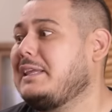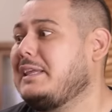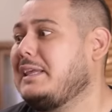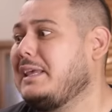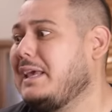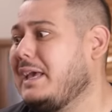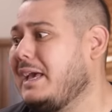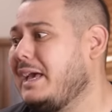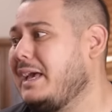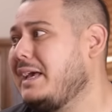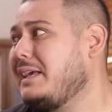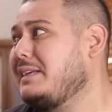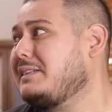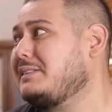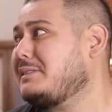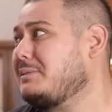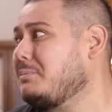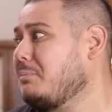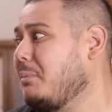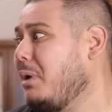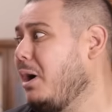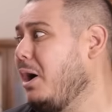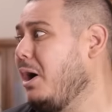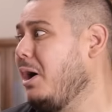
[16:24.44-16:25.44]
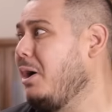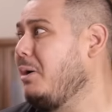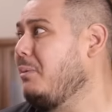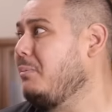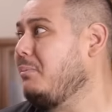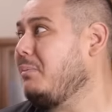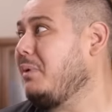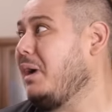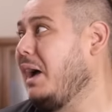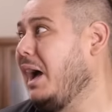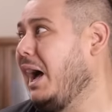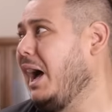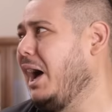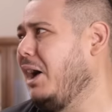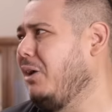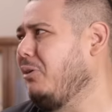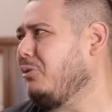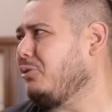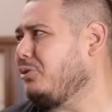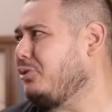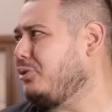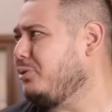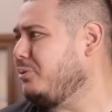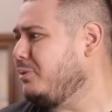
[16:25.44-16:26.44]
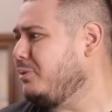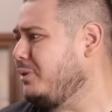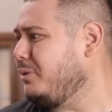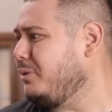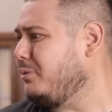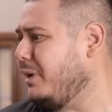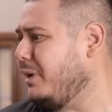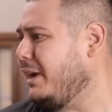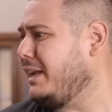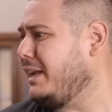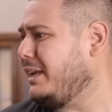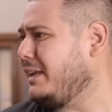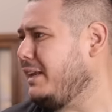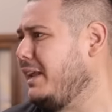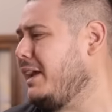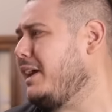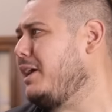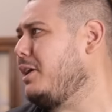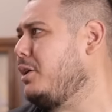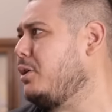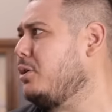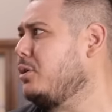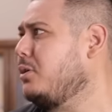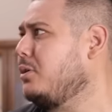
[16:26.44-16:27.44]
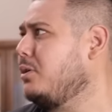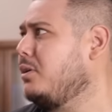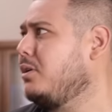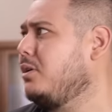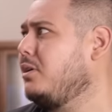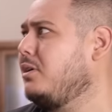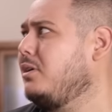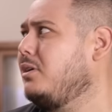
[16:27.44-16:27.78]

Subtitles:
Yes, Mom. I'll do it right now.